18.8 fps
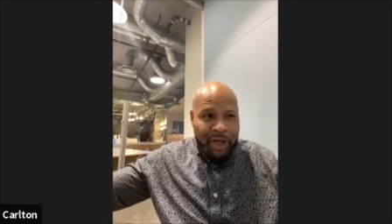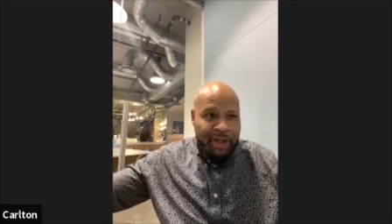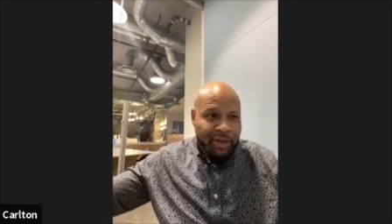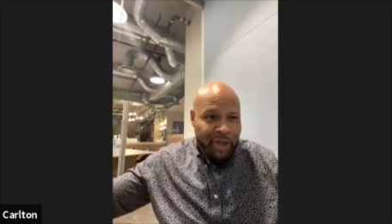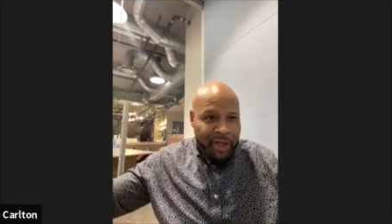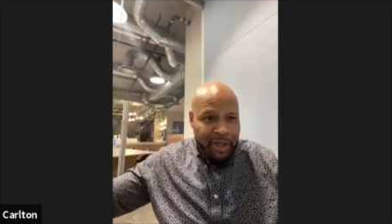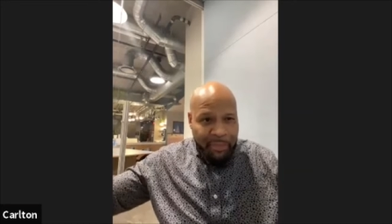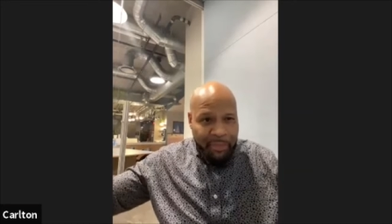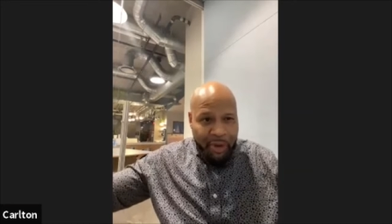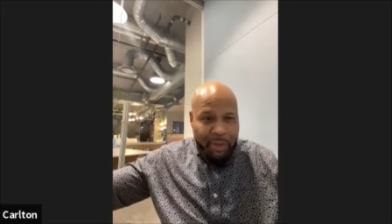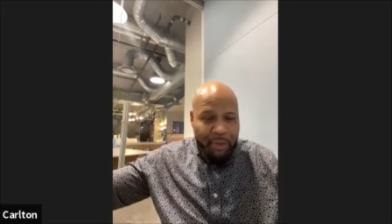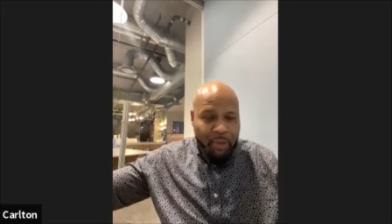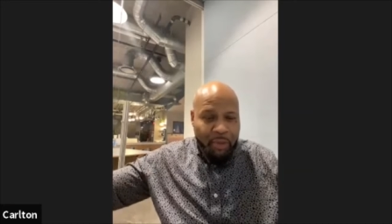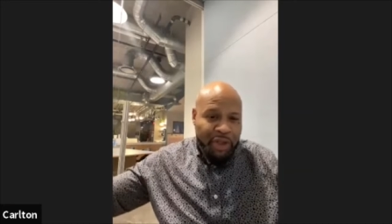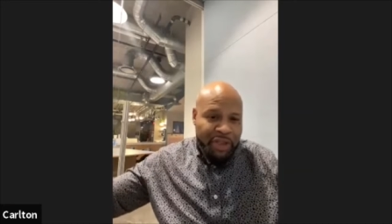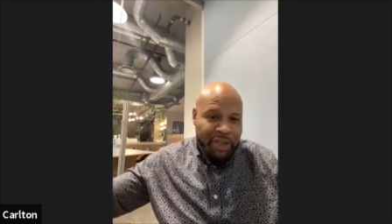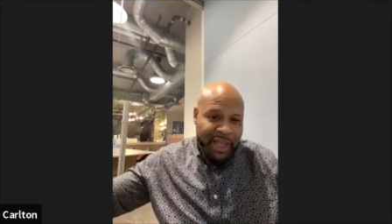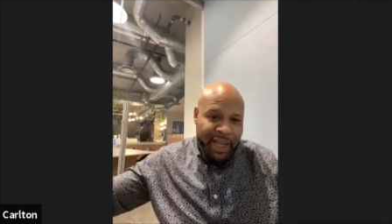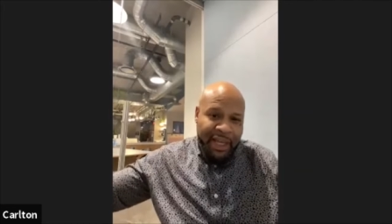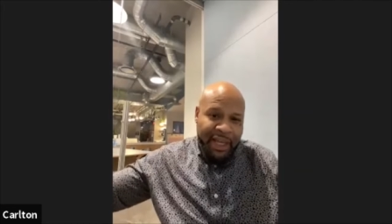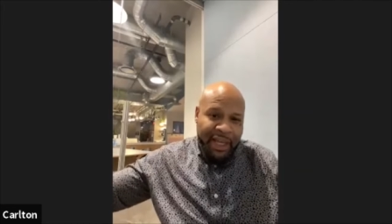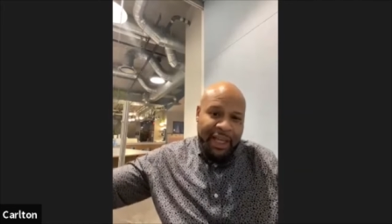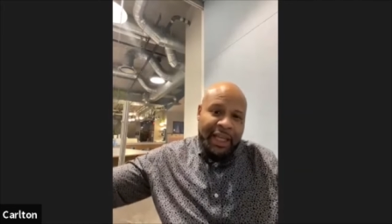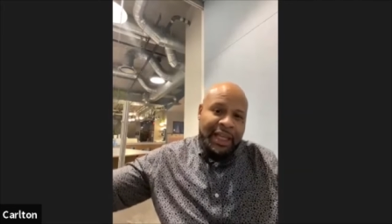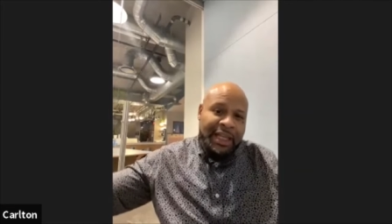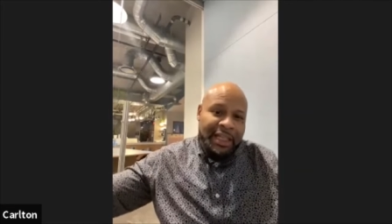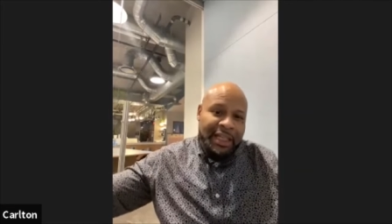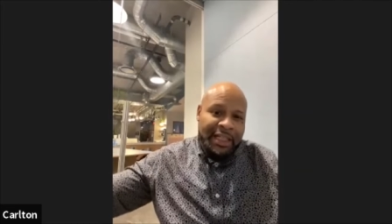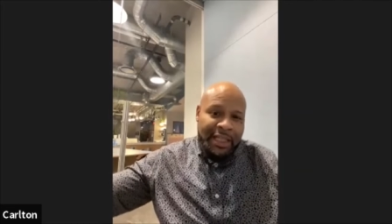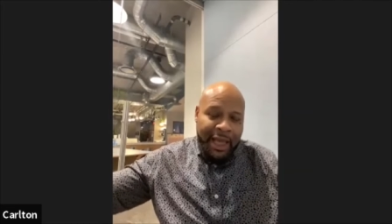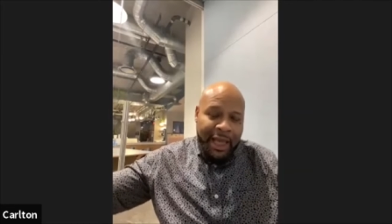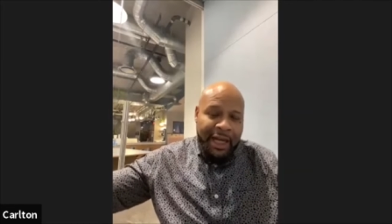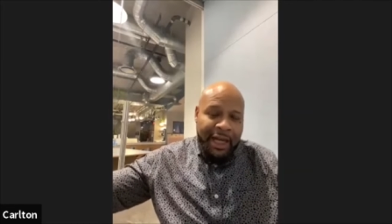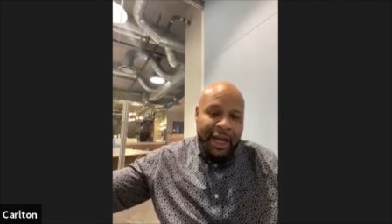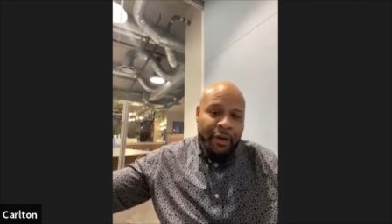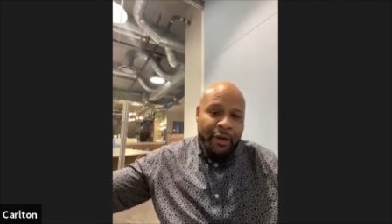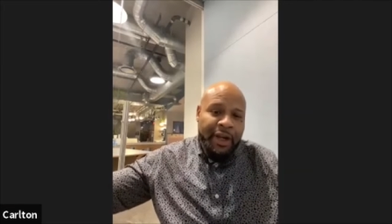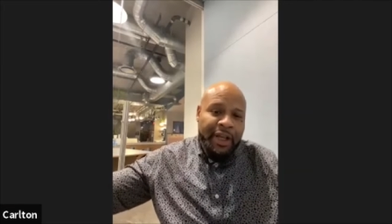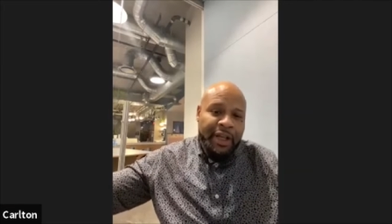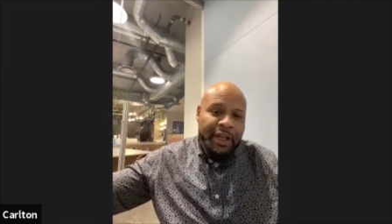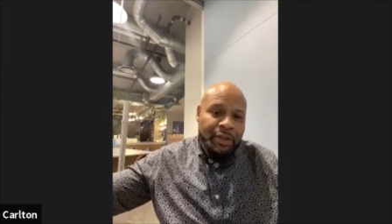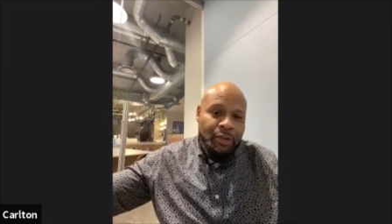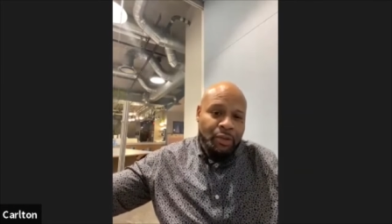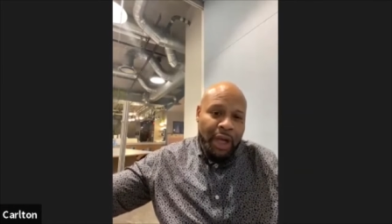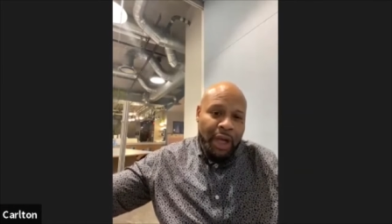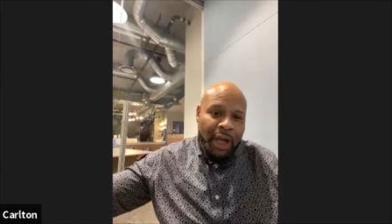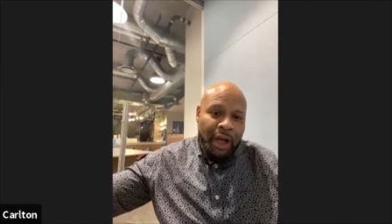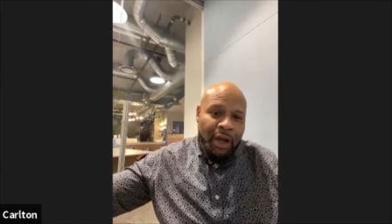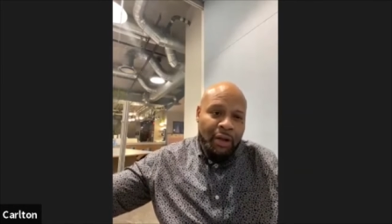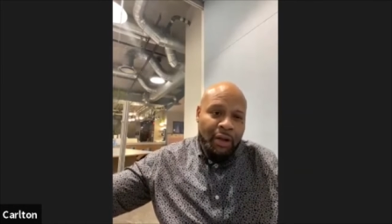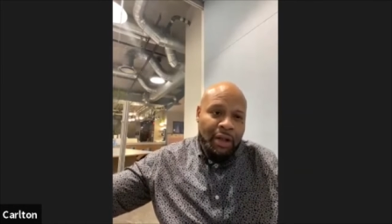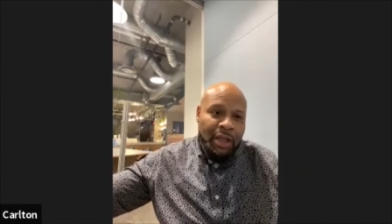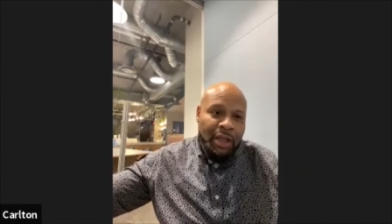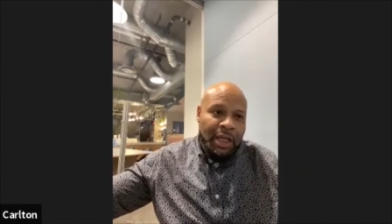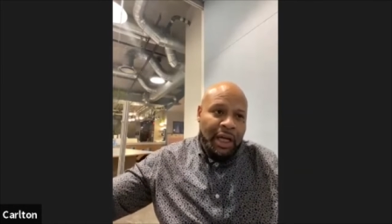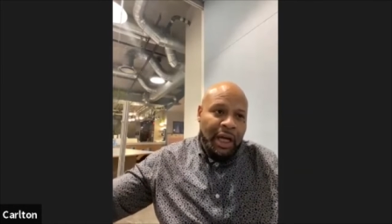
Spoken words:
They're trying to bring more tech to that area as well.